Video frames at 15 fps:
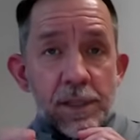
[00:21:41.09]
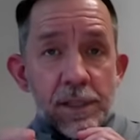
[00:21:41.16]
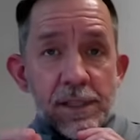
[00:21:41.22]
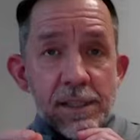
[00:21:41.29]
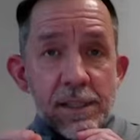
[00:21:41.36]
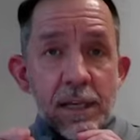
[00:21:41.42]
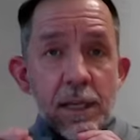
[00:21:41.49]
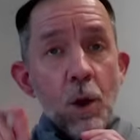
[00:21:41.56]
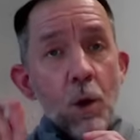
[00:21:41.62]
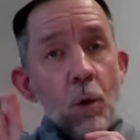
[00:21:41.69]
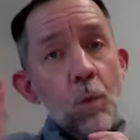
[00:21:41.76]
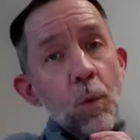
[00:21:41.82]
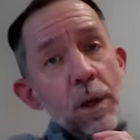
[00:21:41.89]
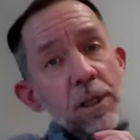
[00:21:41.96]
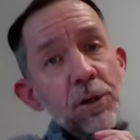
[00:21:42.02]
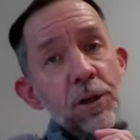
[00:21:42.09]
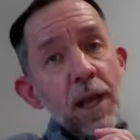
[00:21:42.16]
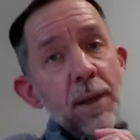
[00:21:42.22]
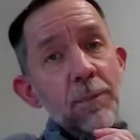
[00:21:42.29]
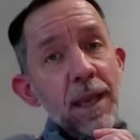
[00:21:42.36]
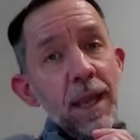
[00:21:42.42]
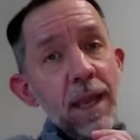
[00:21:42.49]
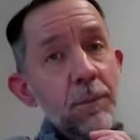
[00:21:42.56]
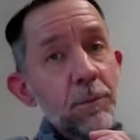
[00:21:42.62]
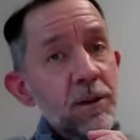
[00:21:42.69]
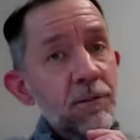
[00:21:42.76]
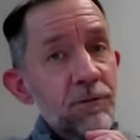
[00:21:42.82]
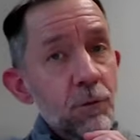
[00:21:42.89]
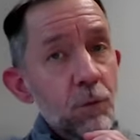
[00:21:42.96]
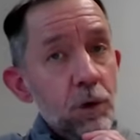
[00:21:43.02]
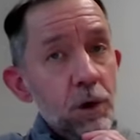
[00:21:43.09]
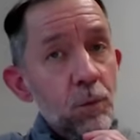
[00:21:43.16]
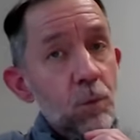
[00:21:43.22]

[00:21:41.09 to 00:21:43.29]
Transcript: see what could I be aiming for?